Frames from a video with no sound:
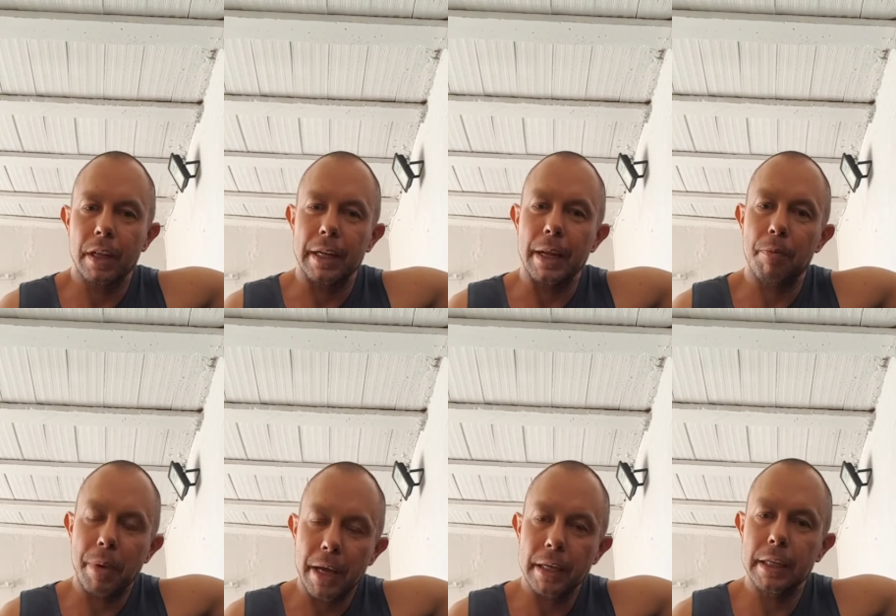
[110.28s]

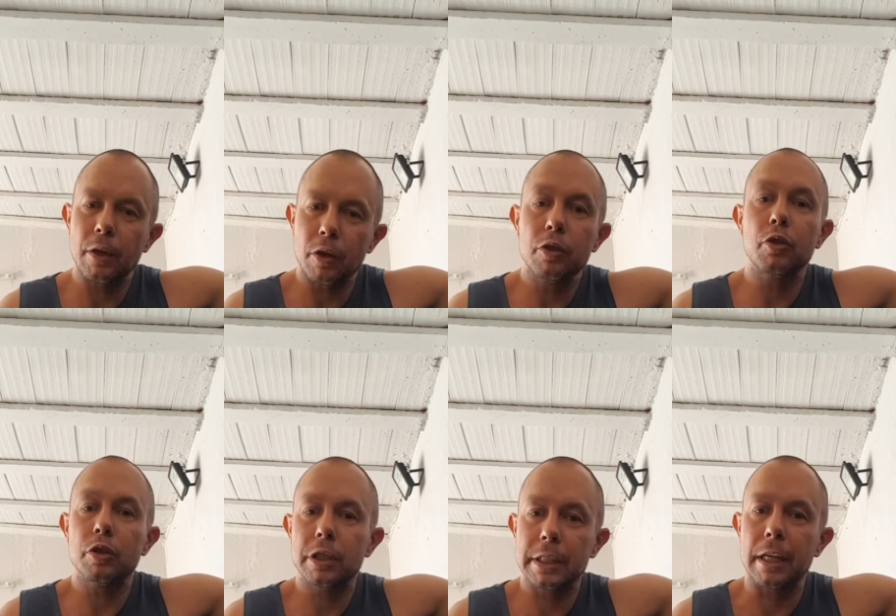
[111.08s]
depending on your
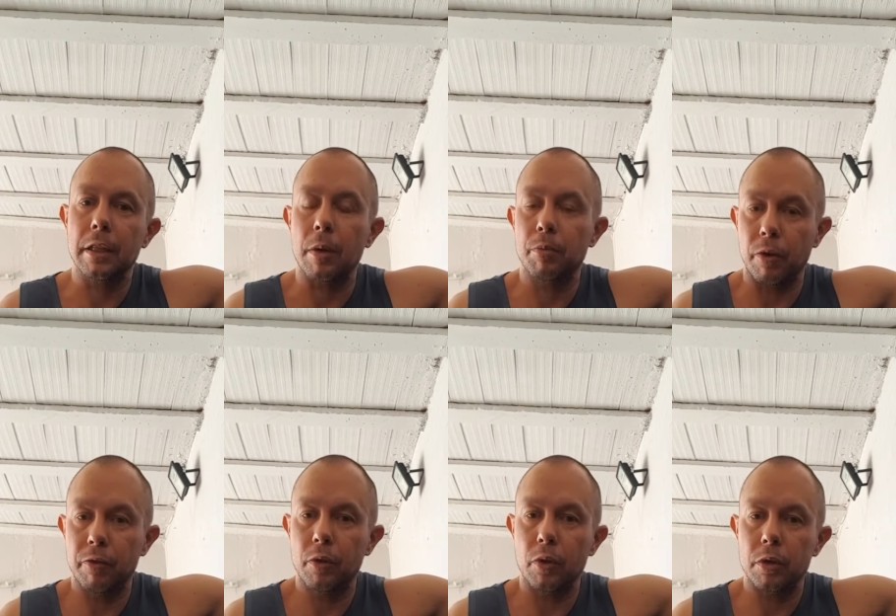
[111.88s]
setup, of
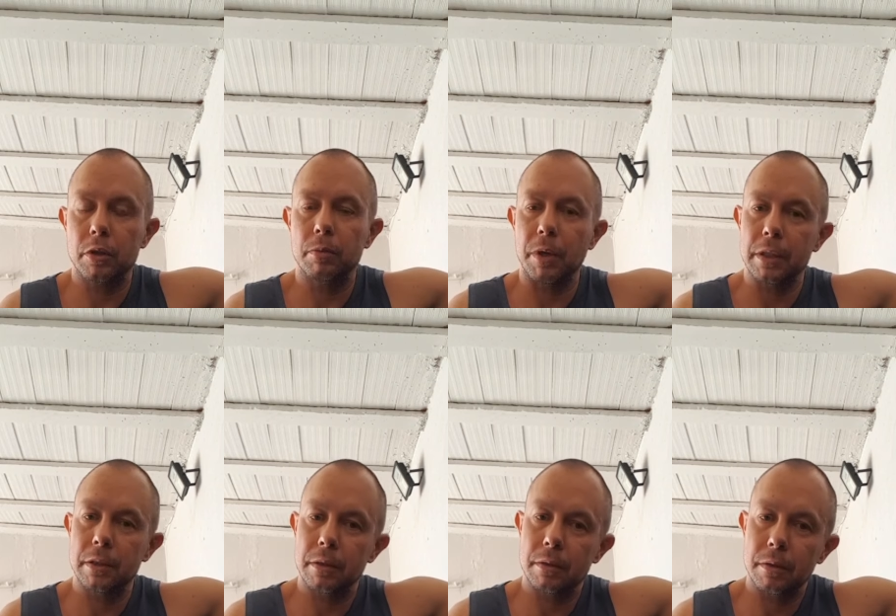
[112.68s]
course, but